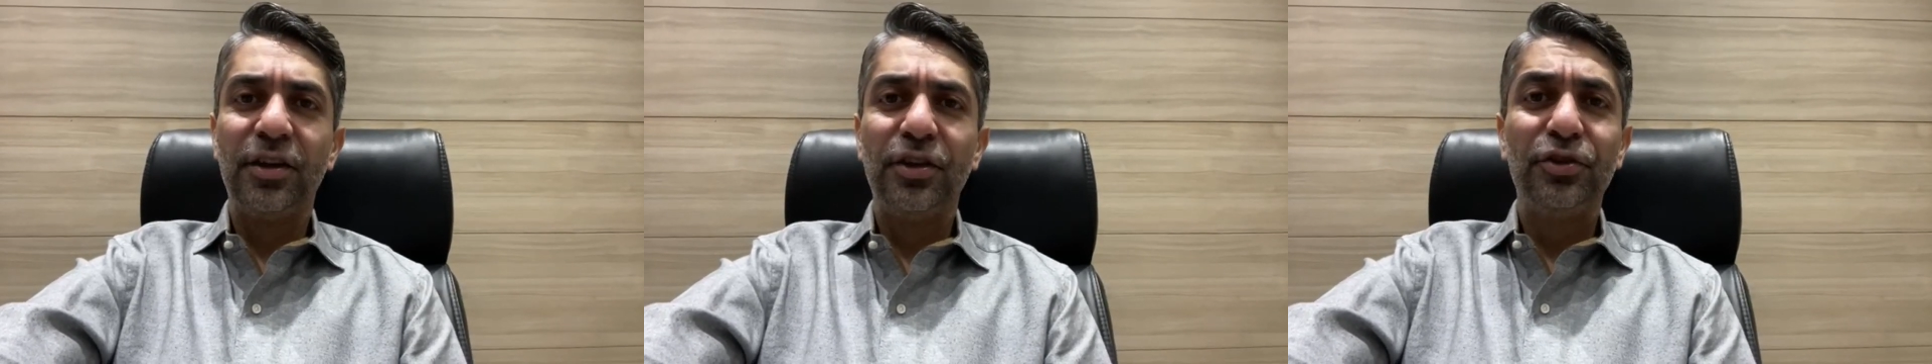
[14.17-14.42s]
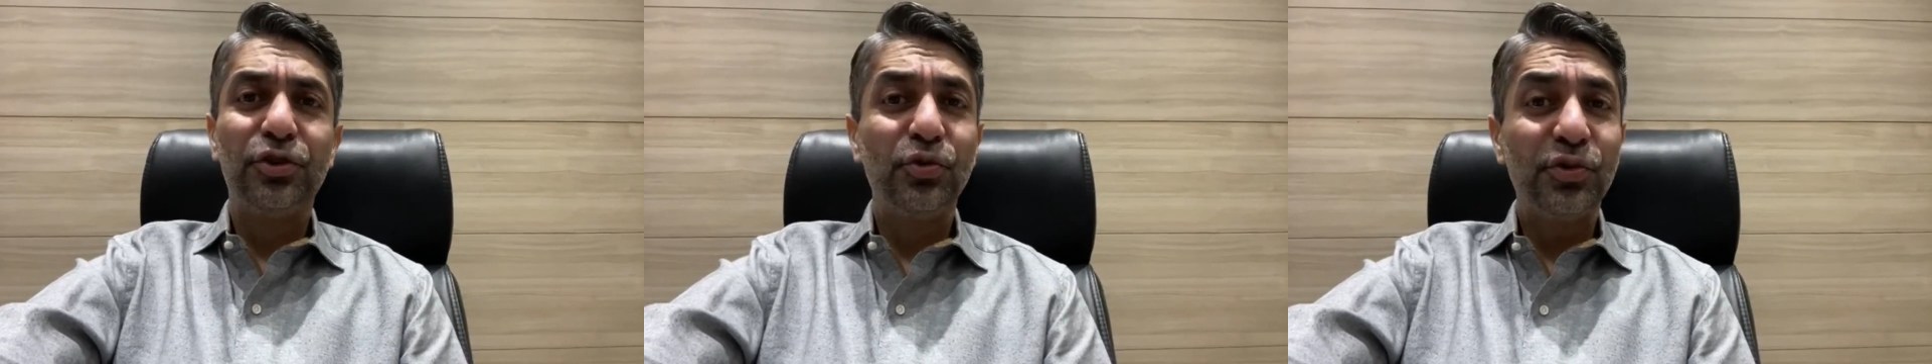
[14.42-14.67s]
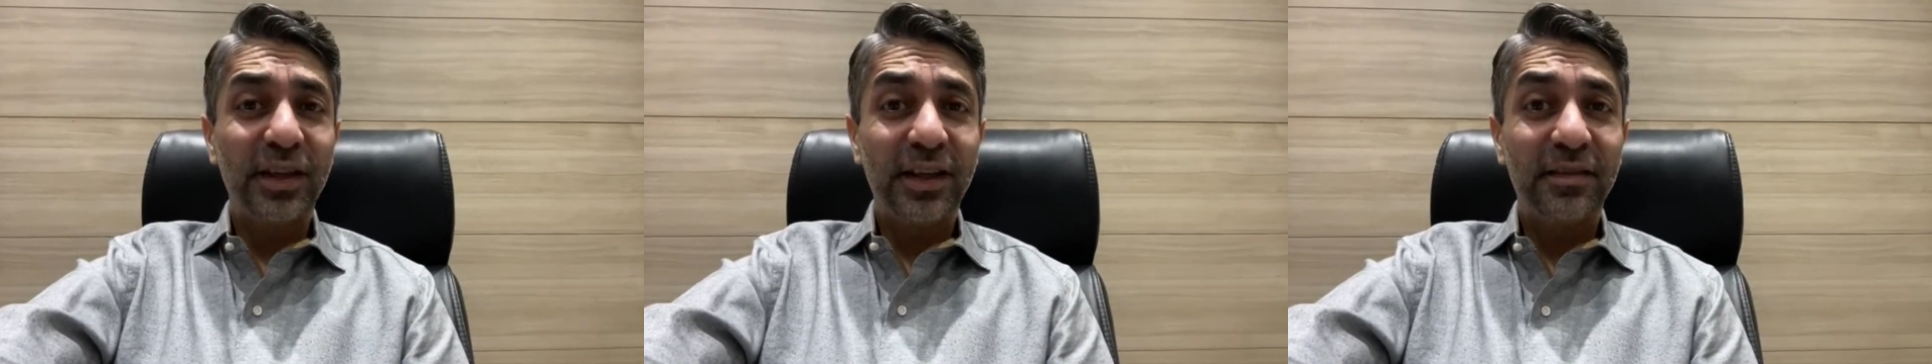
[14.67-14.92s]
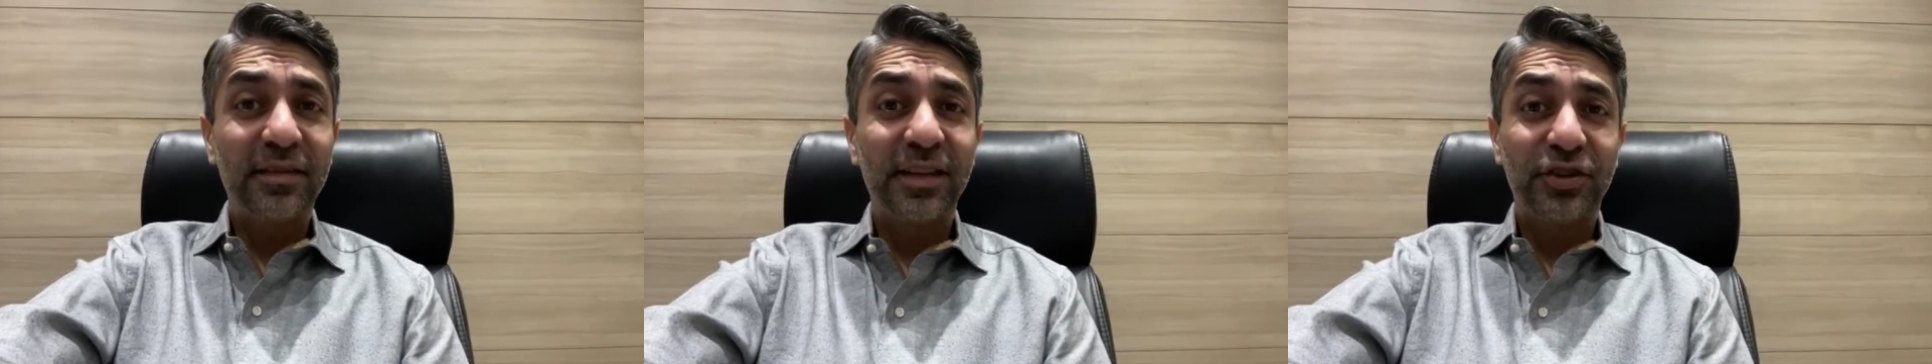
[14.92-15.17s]
Shooting
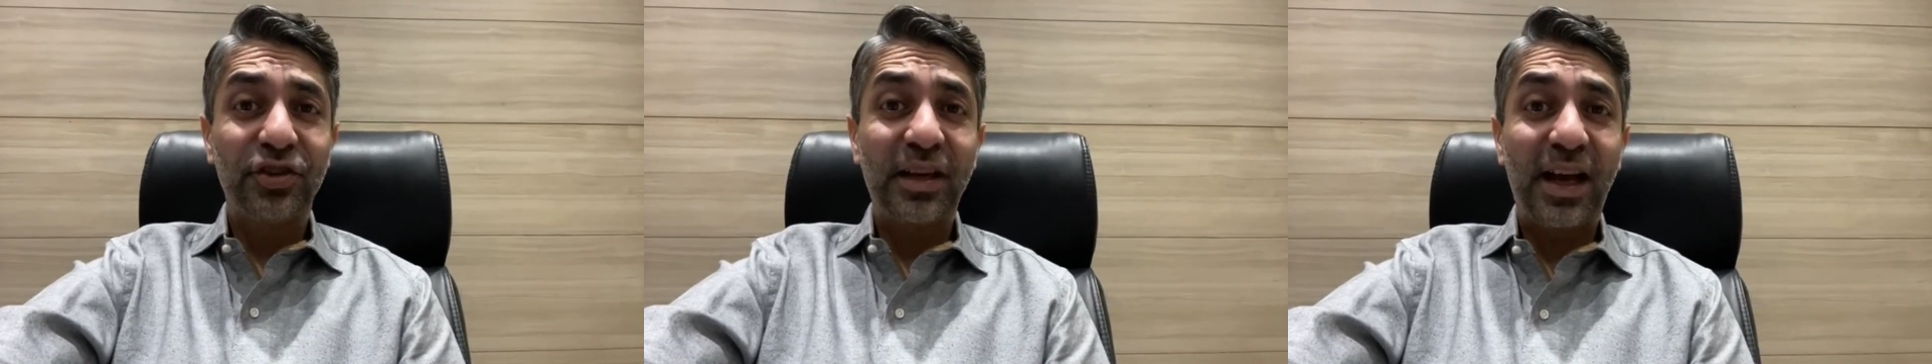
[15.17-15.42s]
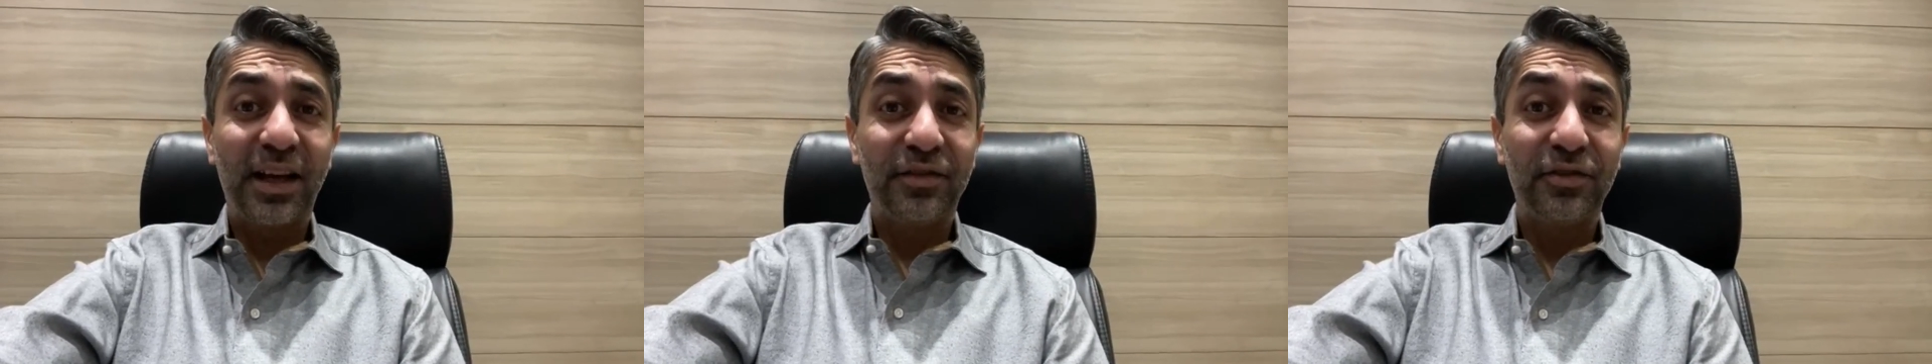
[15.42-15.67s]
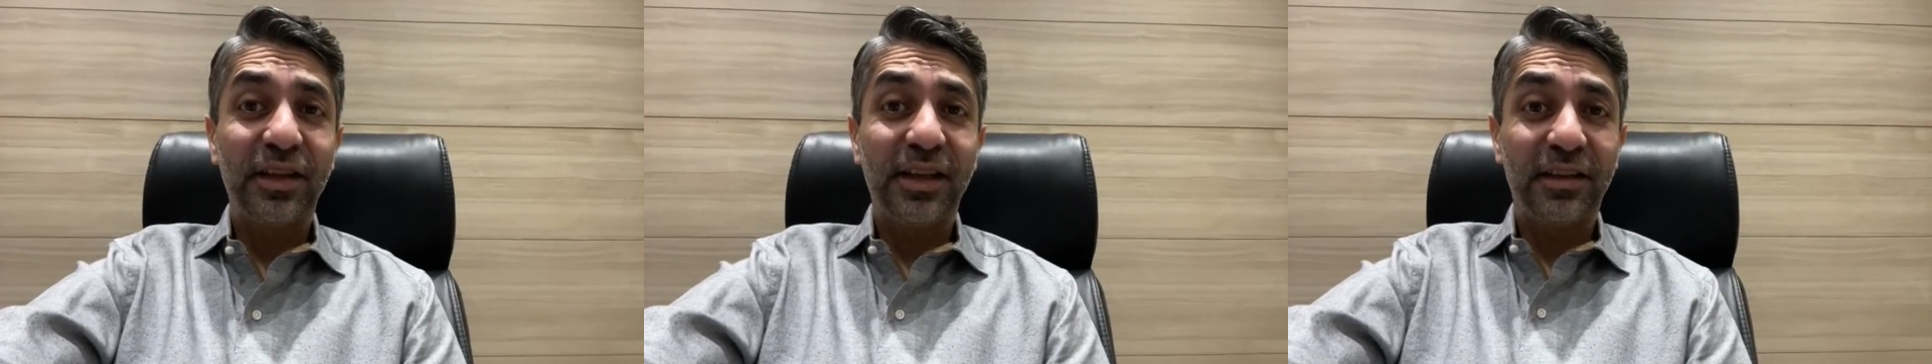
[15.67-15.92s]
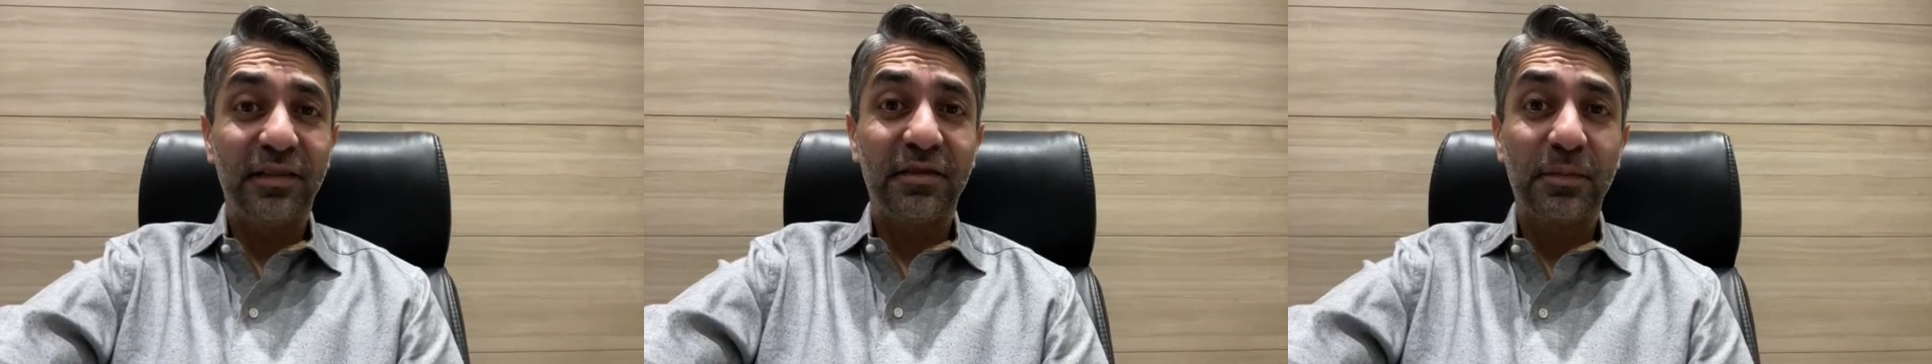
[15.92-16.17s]
is such an
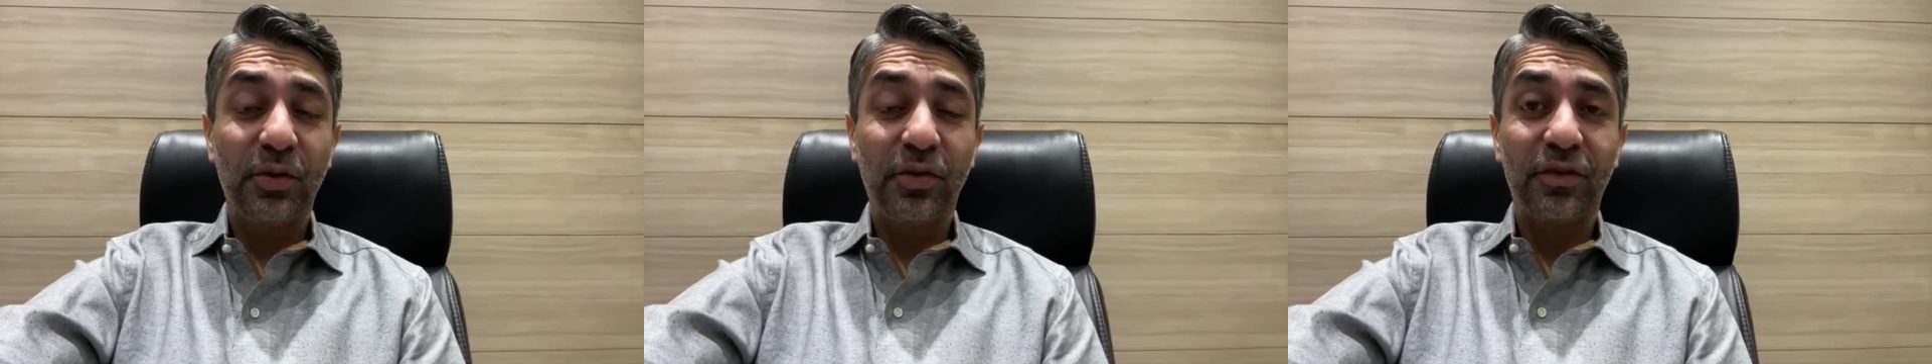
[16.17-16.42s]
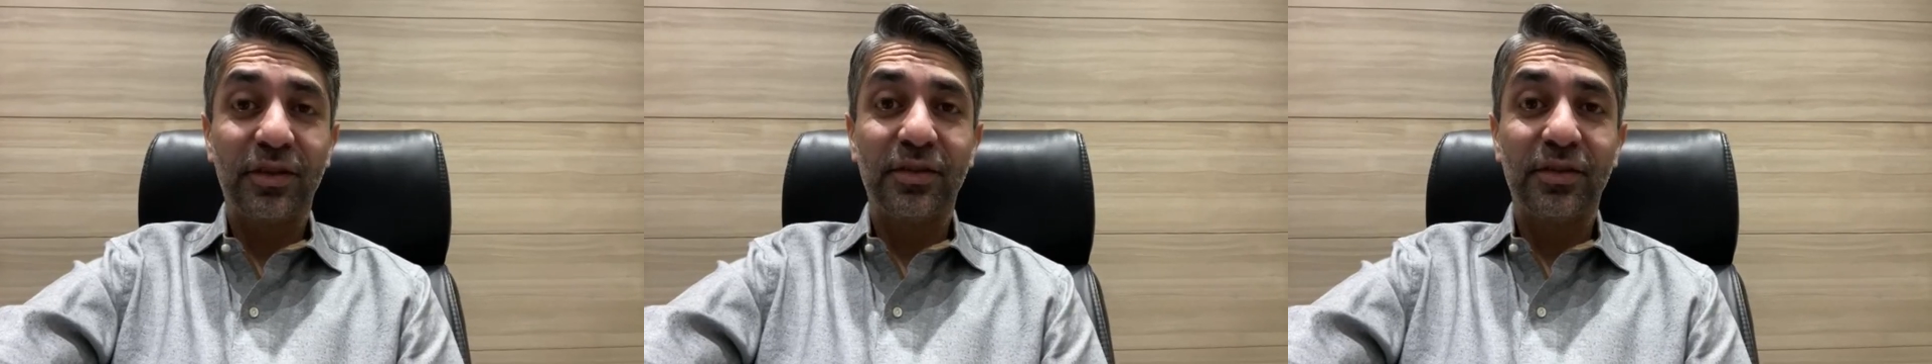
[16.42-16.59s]
isolating sport